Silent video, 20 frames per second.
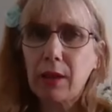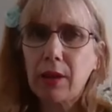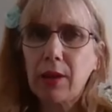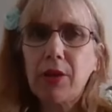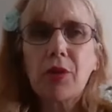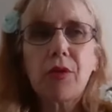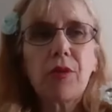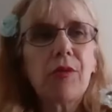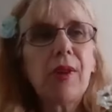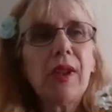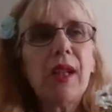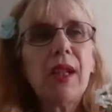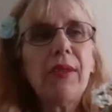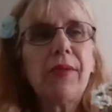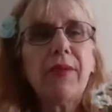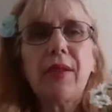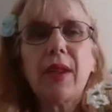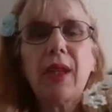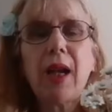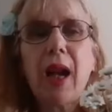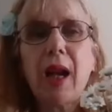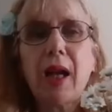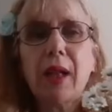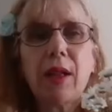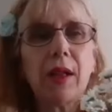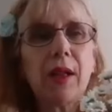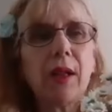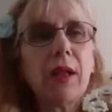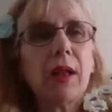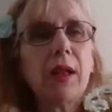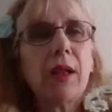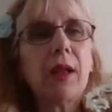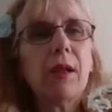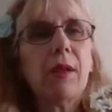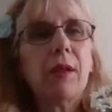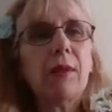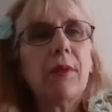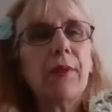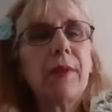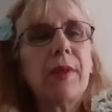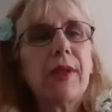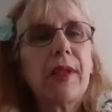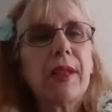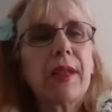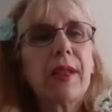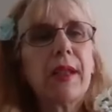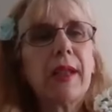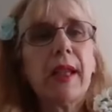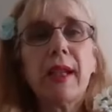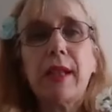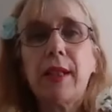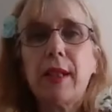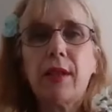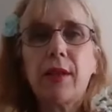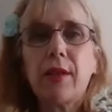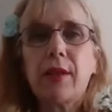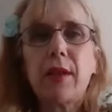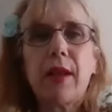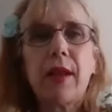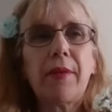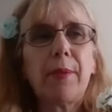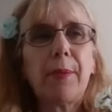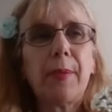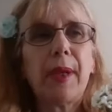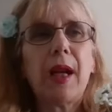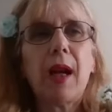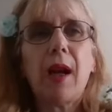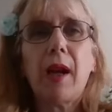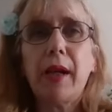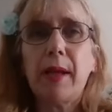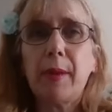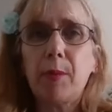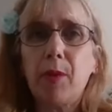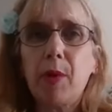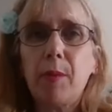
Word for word: there's grief and anger with this lady that's left behind,